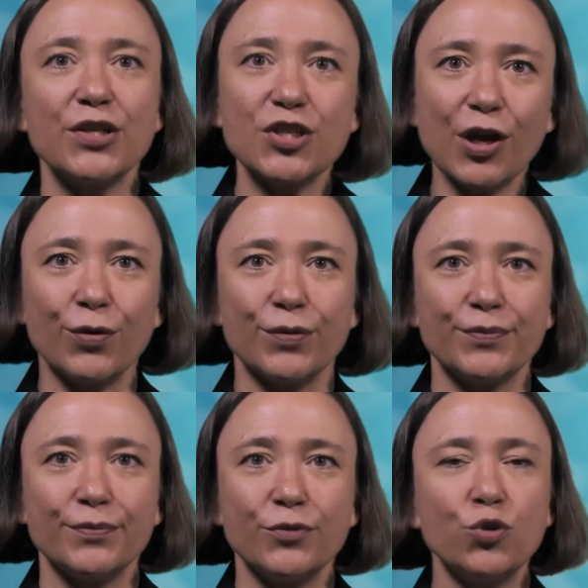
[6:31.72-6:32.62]
So,
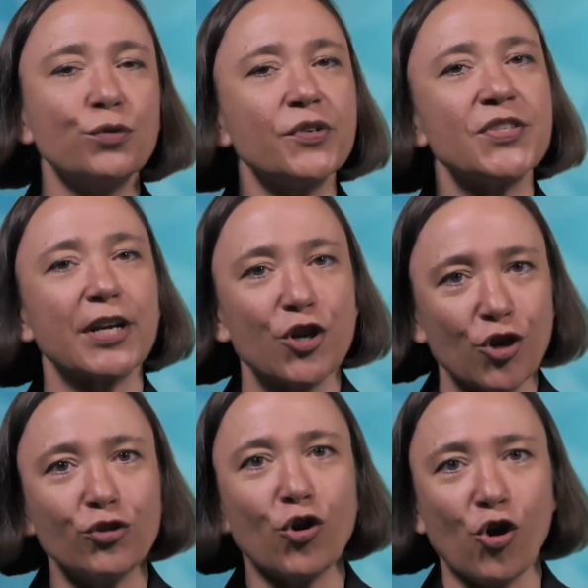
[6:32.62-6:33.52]
tourists are
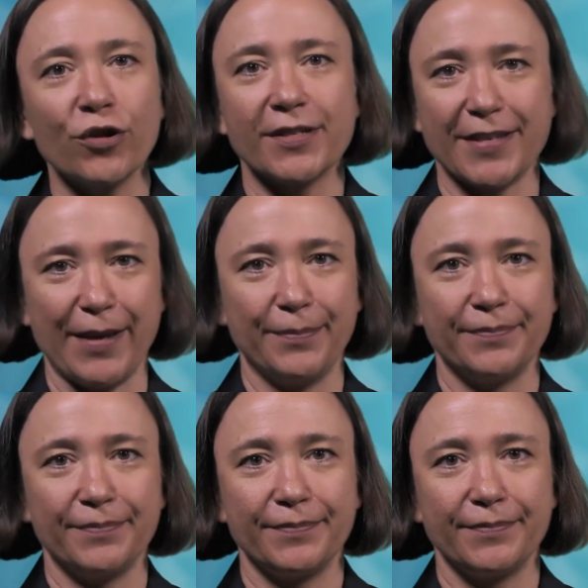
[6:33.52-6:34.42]
not all the same.
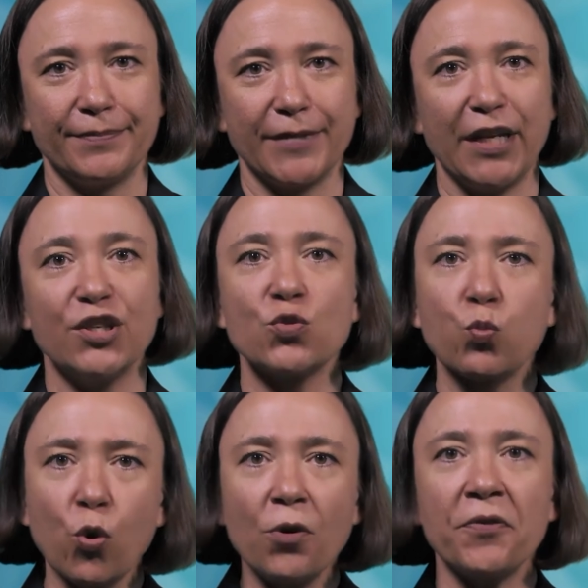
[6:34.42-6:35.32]
It is
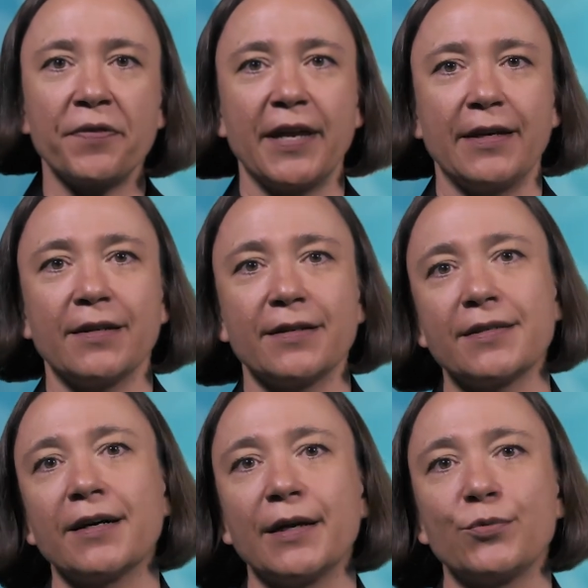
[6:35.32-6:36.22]
worth taking the
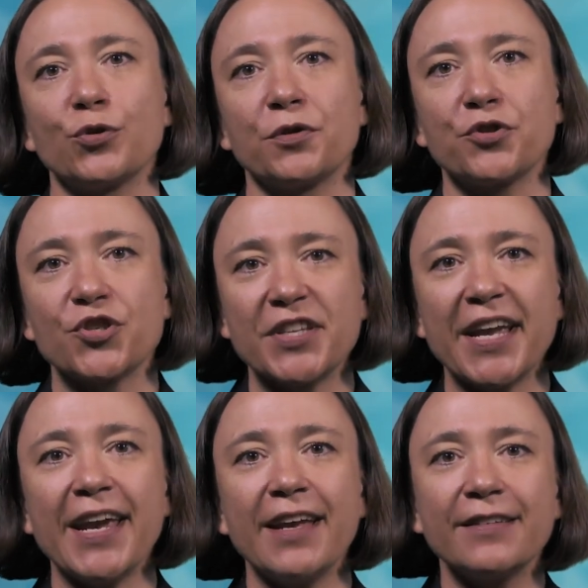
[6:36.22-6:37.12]
time to
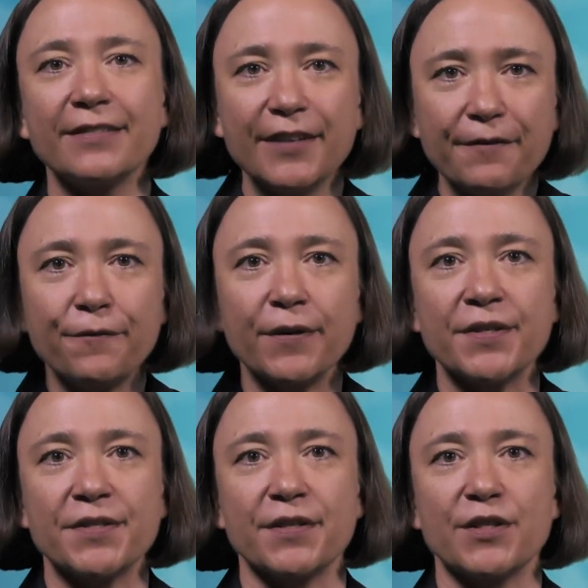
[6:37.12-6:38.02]
understand
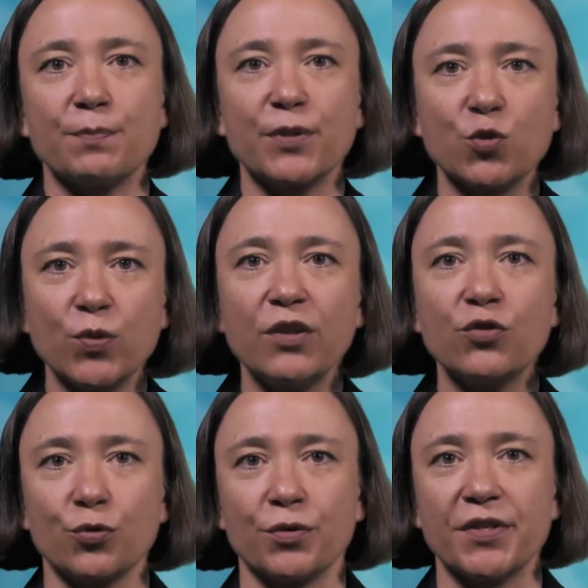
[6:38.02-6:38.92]
differences between
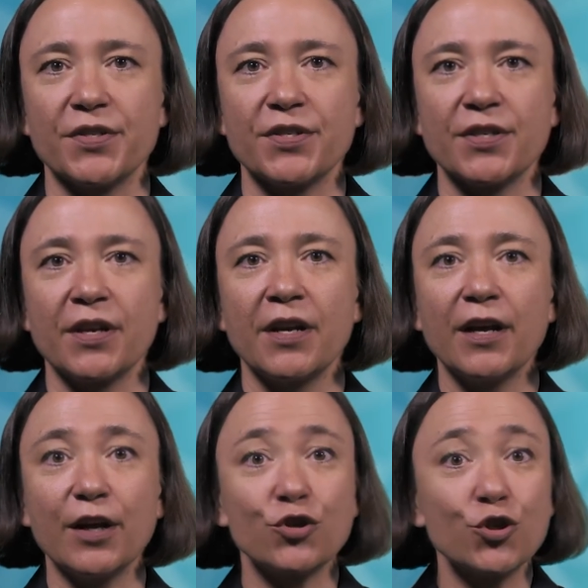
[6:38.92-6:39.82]
tourists
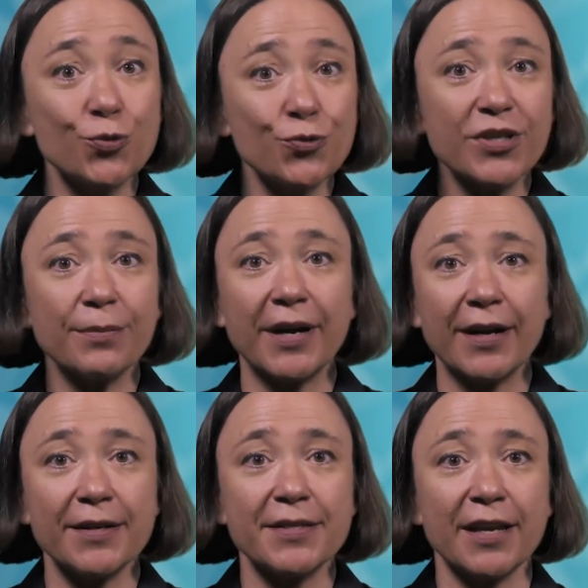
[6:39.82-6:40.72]
and choose the
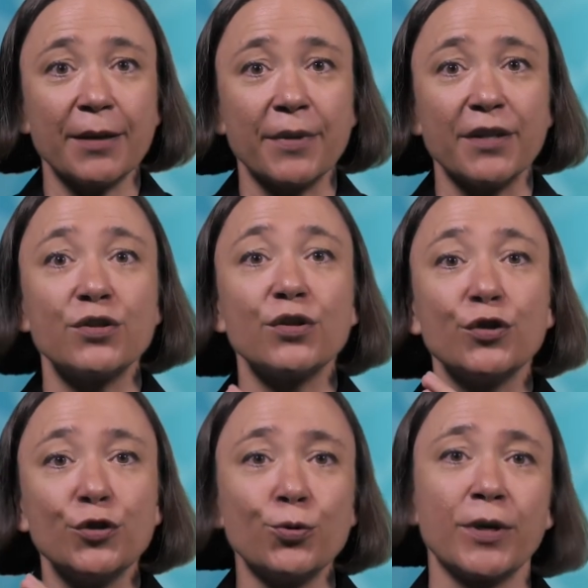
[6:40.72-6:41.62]
market segment
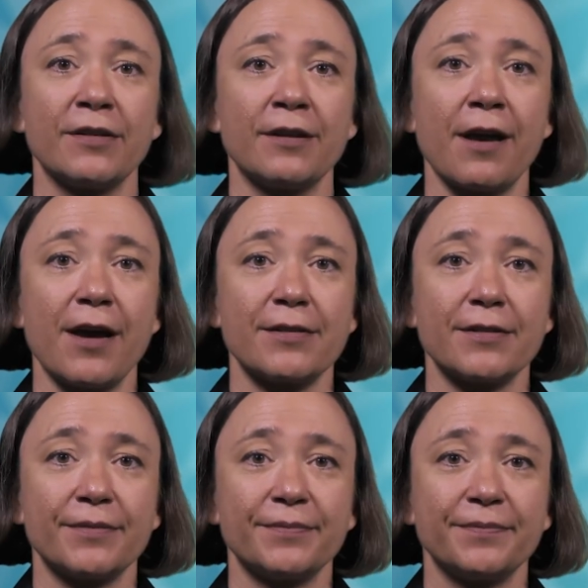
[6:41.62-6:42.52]
you can delight.